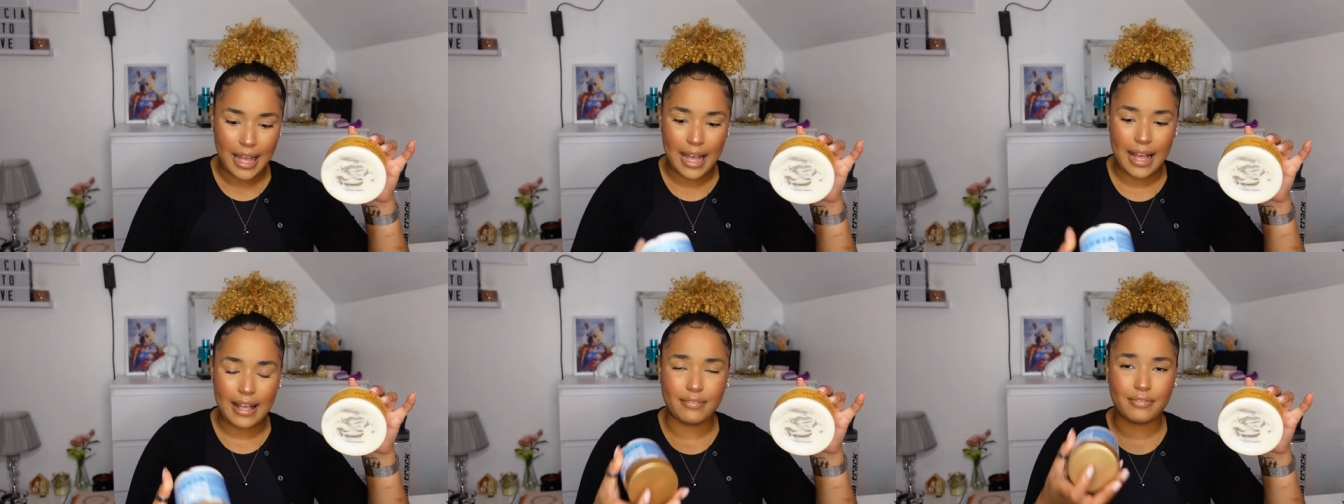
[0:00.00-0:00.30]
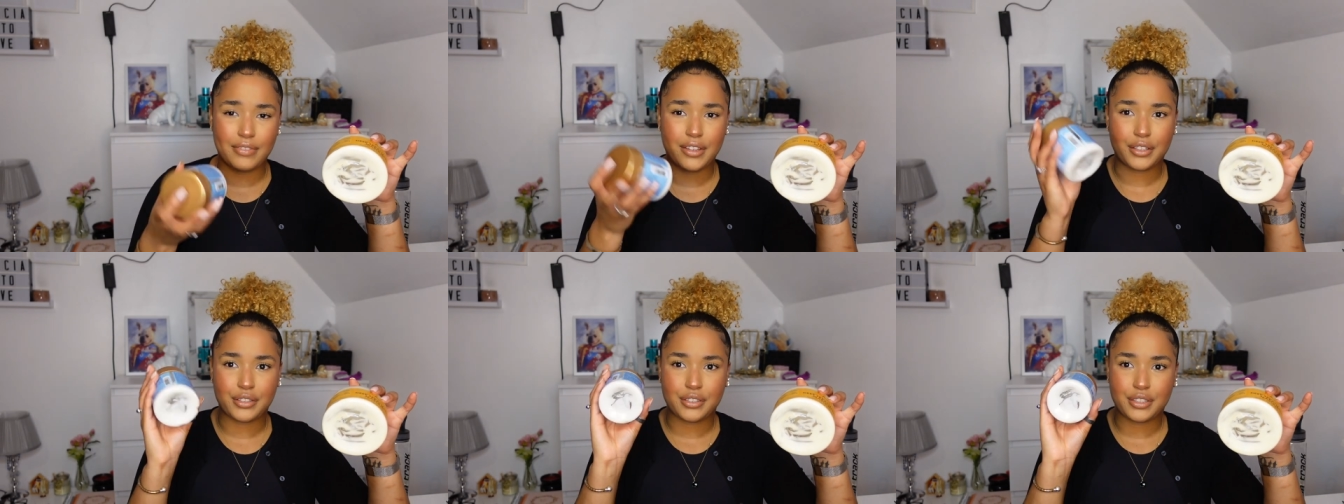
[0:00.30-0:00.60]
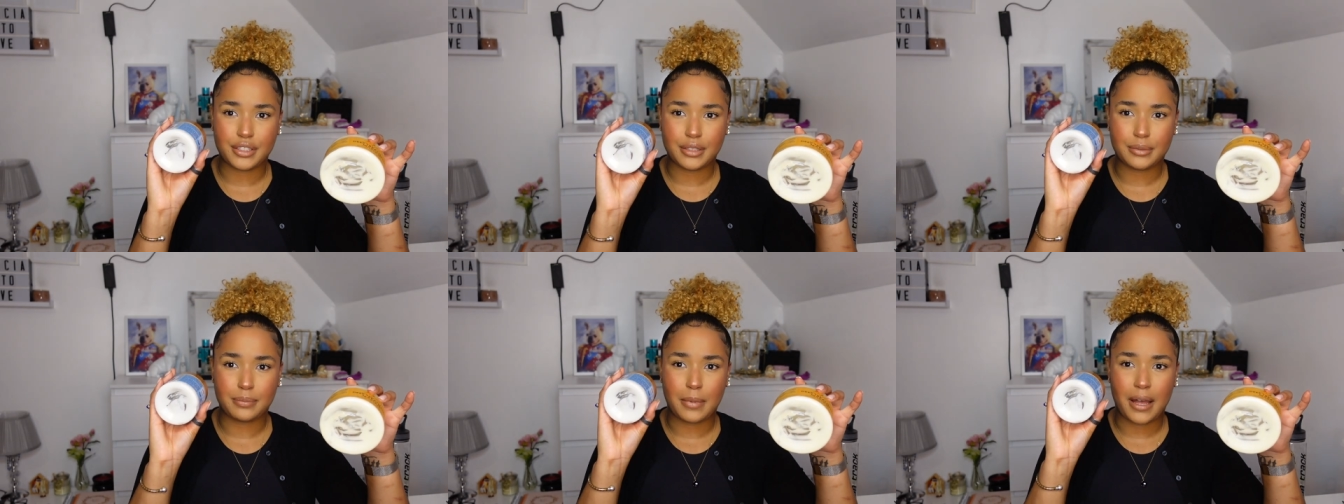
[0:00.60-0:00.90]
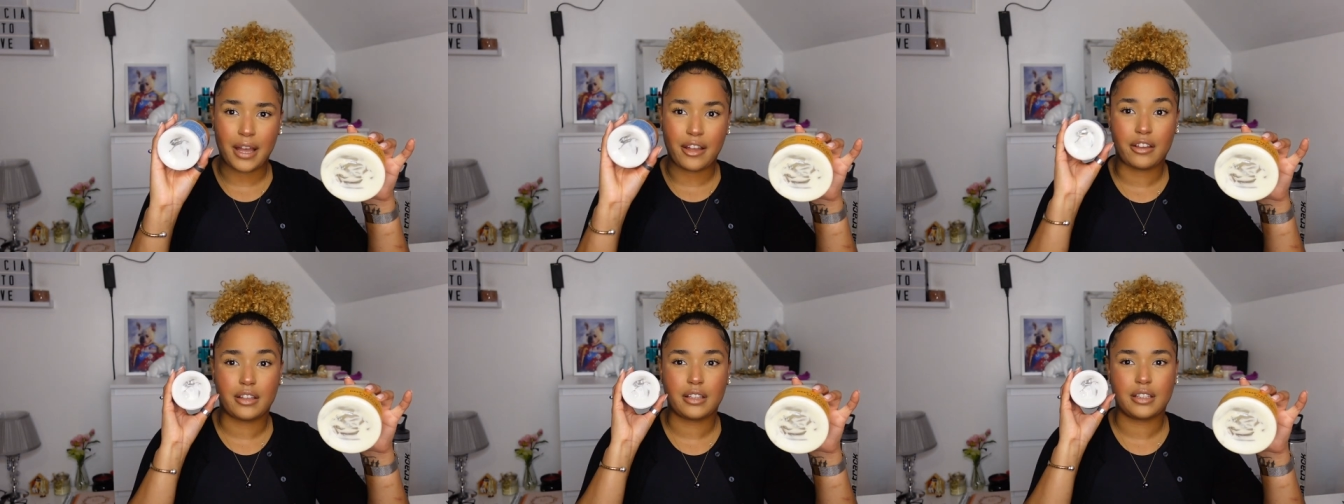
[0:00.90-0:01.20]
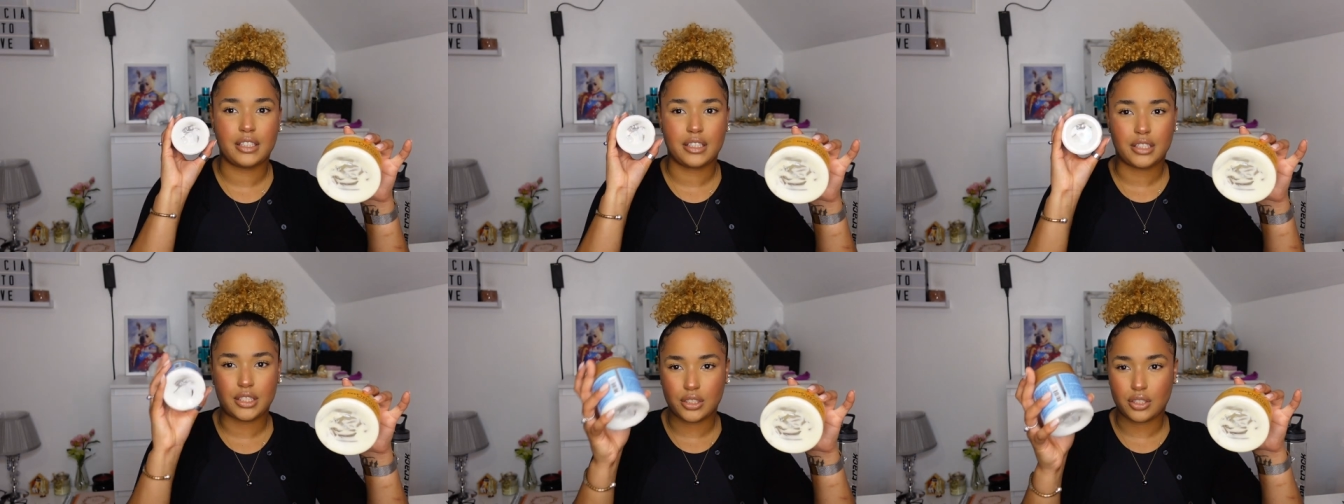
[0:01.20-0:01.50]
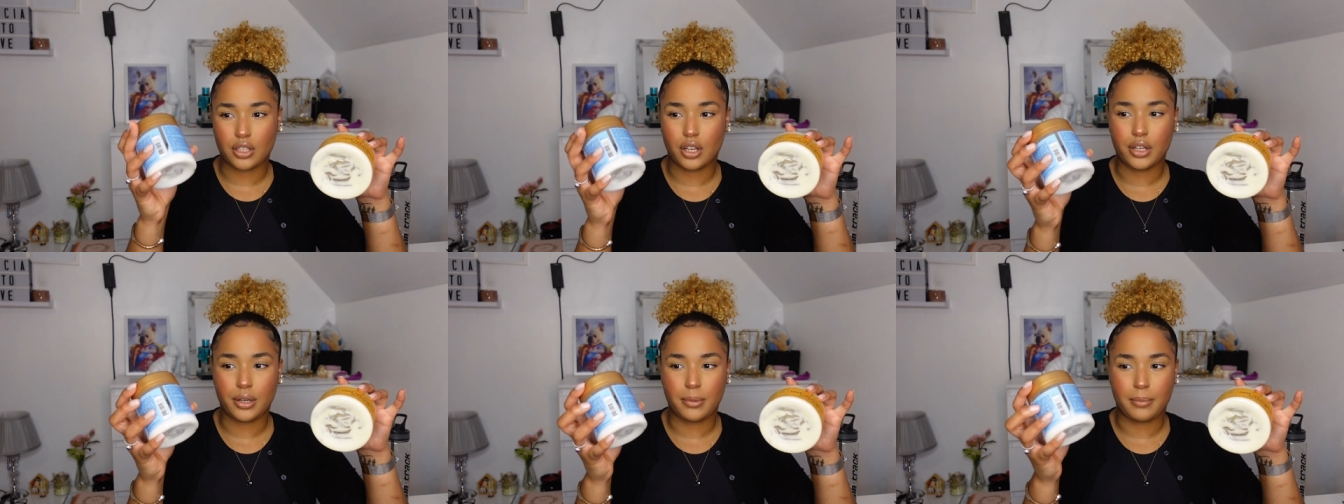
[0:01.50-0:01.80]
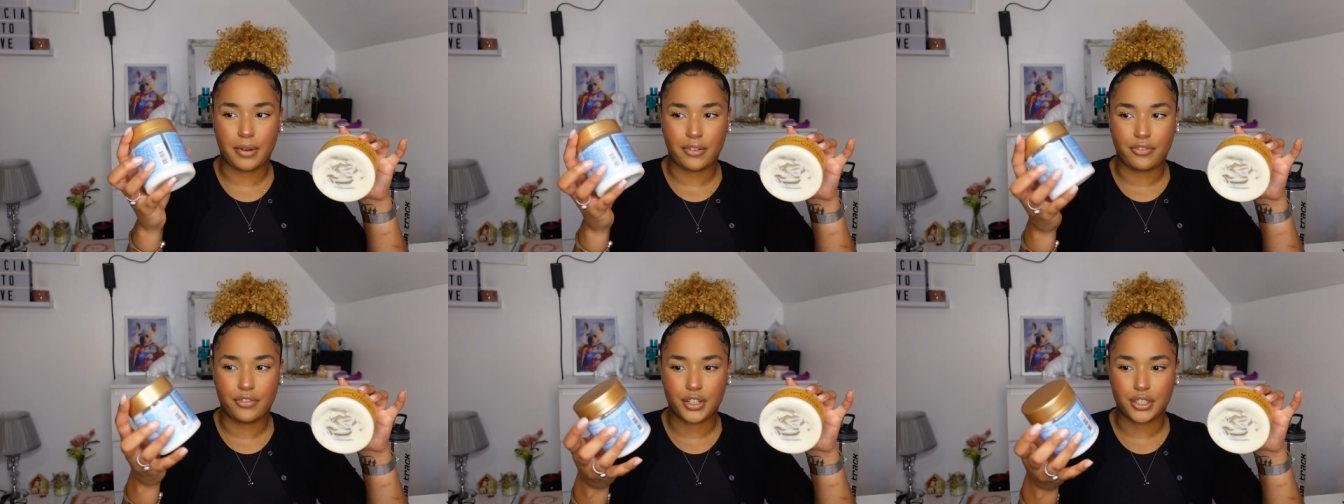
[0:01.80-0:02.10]
and this is only
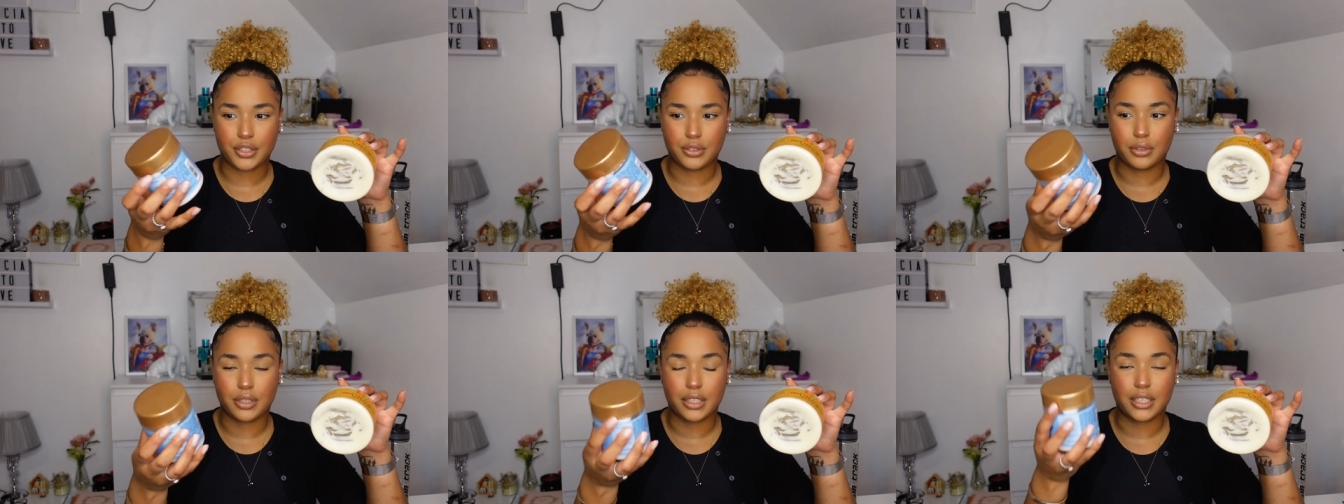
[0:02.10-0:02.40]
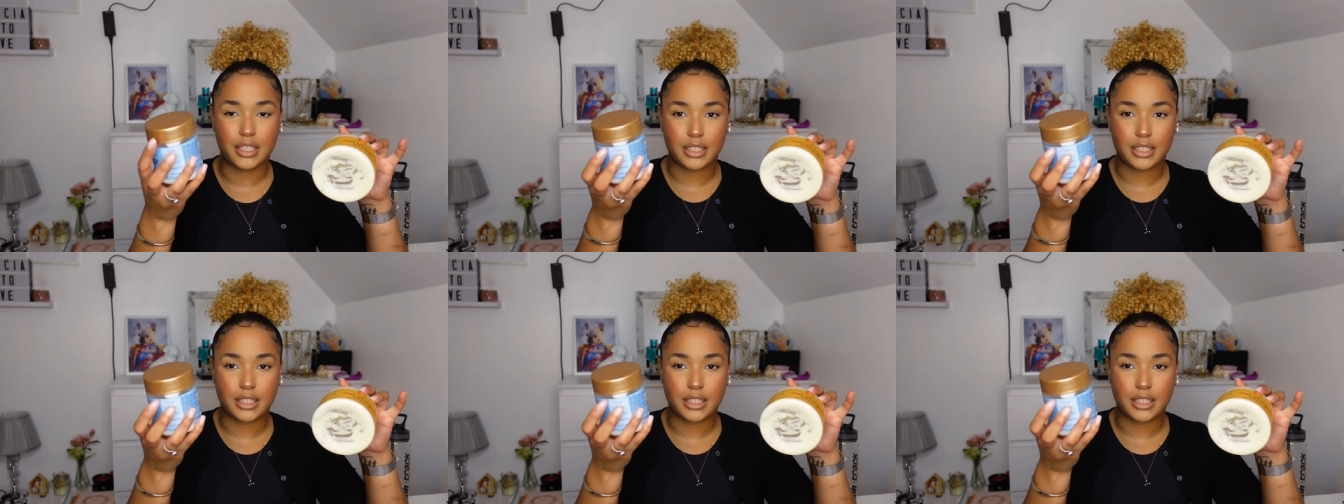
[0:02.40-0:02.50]
my first one.